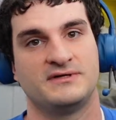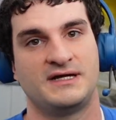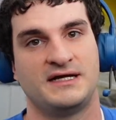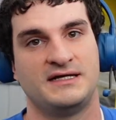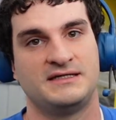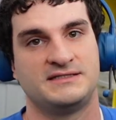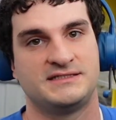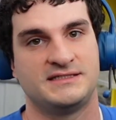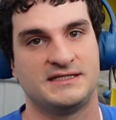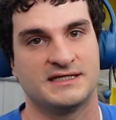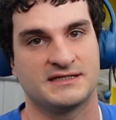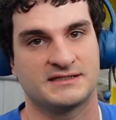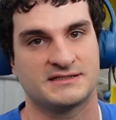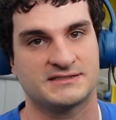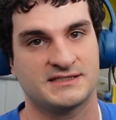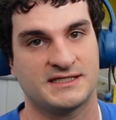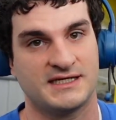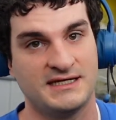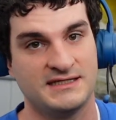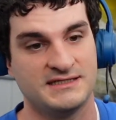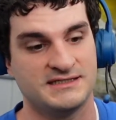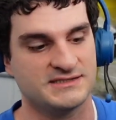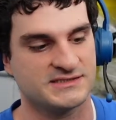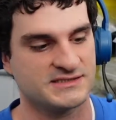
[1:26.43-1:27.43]
A T X
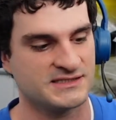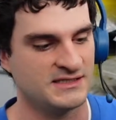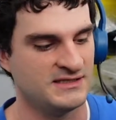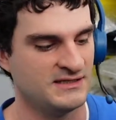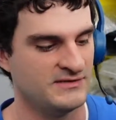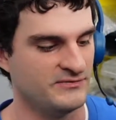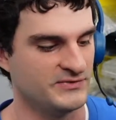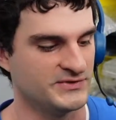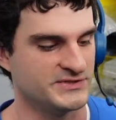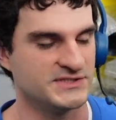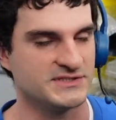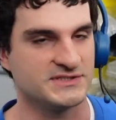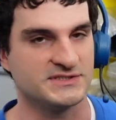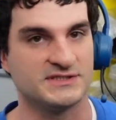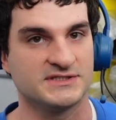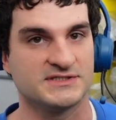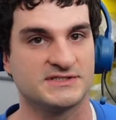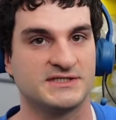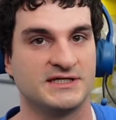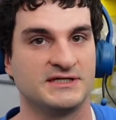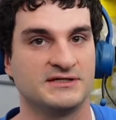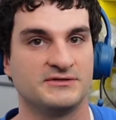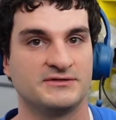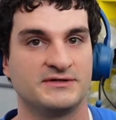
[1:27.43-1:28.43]
case, which isn't the
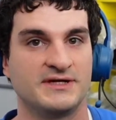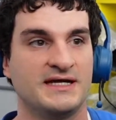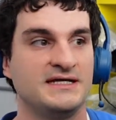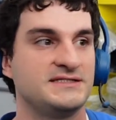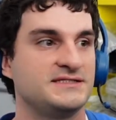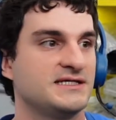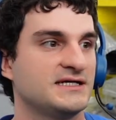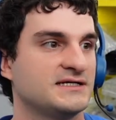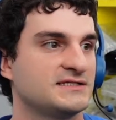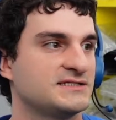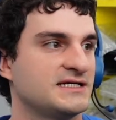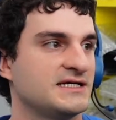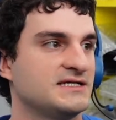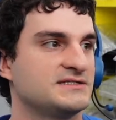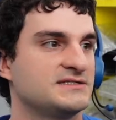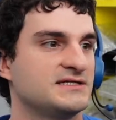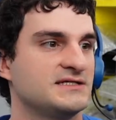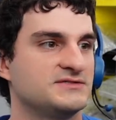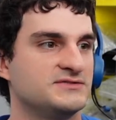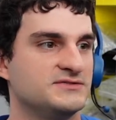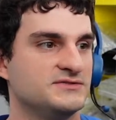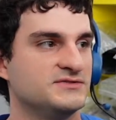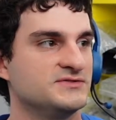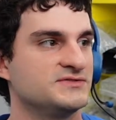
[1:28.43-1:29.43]
standard A T X case
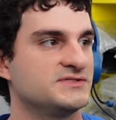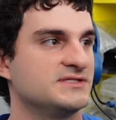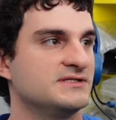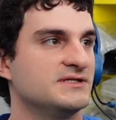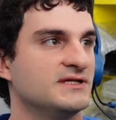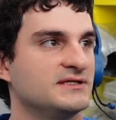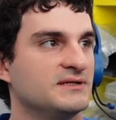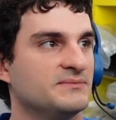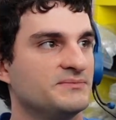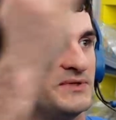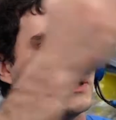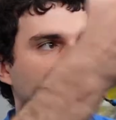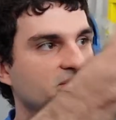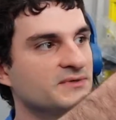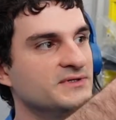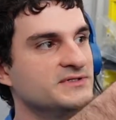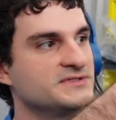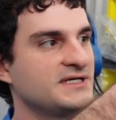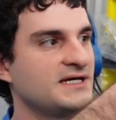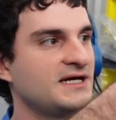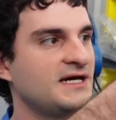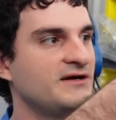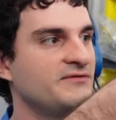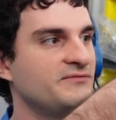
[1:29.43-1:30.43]
that you do see, like the big ones.
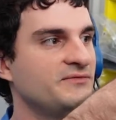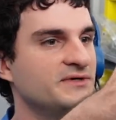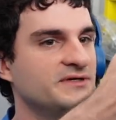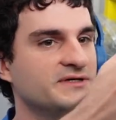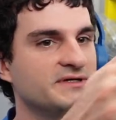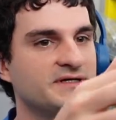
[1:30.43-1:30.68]
I have one